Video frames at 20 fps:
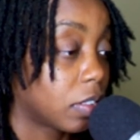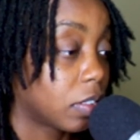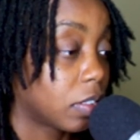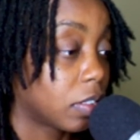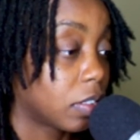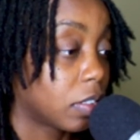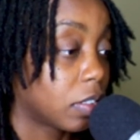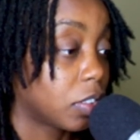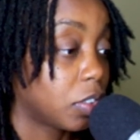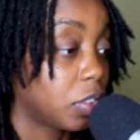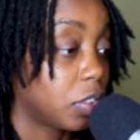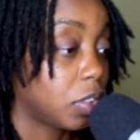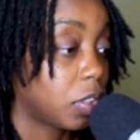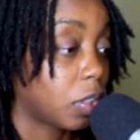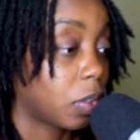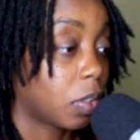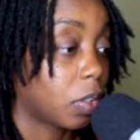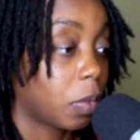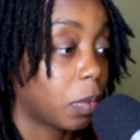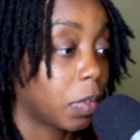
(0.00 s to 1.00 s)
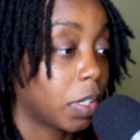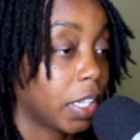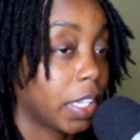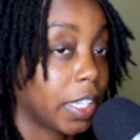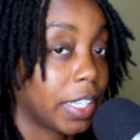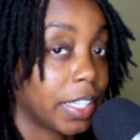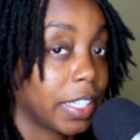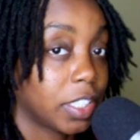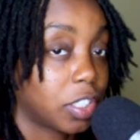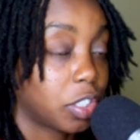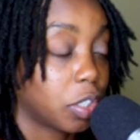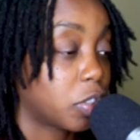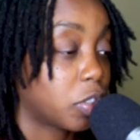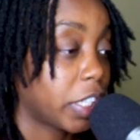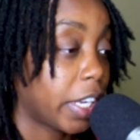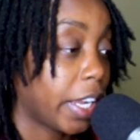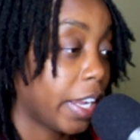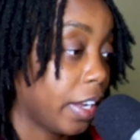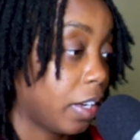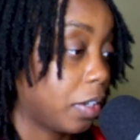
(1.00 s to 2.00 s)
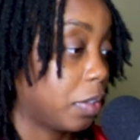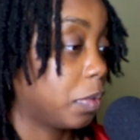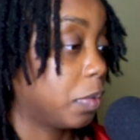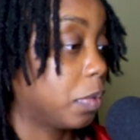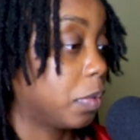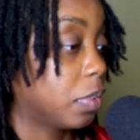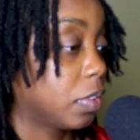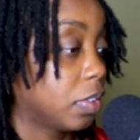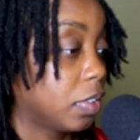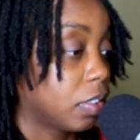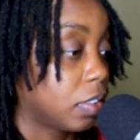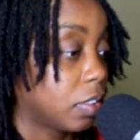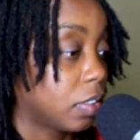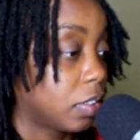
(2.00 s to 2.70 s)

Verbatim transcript: Is he gonna go in there and get your child? I